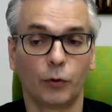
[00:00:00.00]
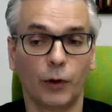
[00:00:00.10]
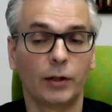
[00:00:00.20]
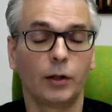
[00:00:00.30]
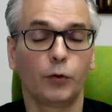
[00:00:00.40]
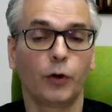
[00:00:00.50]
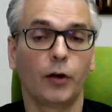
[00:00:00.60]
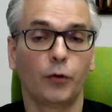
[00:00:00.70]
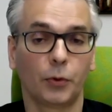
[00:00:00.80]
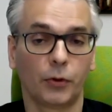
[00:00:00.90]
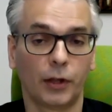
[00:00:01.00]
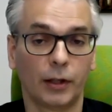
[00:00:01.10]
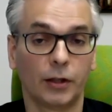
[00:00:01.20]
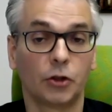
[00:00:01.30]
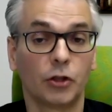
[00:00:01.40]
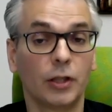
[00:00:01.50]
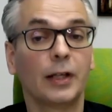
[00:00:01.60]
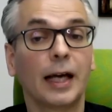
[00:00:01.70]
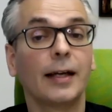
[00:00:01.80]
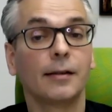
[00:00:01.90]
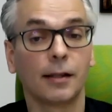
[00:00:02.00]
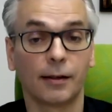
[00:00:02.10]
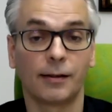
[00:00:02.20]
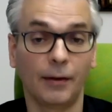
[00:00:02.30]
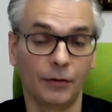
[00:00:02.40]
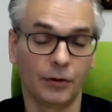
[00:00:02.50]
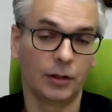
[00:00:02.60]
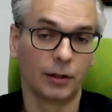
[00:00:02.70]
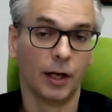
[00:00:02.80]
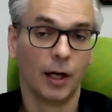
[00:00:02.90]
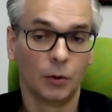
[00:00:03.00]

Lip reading: 25% achieving ACR17,